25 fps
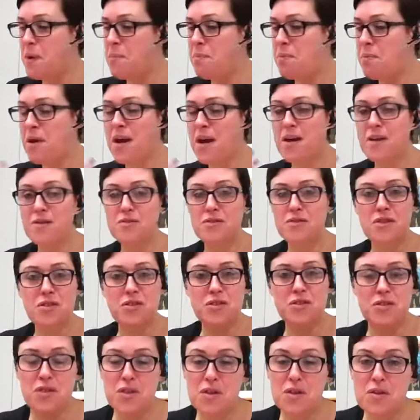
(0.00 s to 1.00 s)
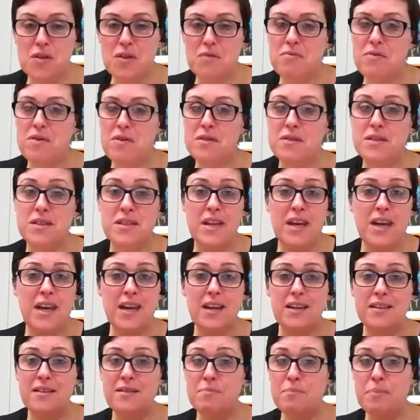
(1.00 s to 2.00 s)
approach, do the
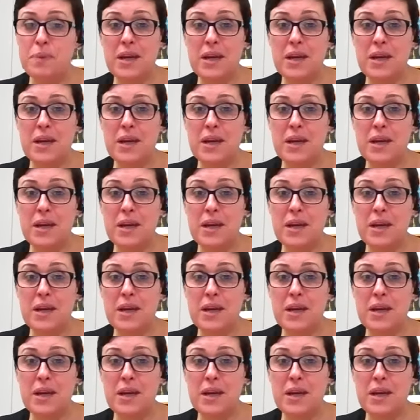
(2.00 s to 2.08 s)
routine.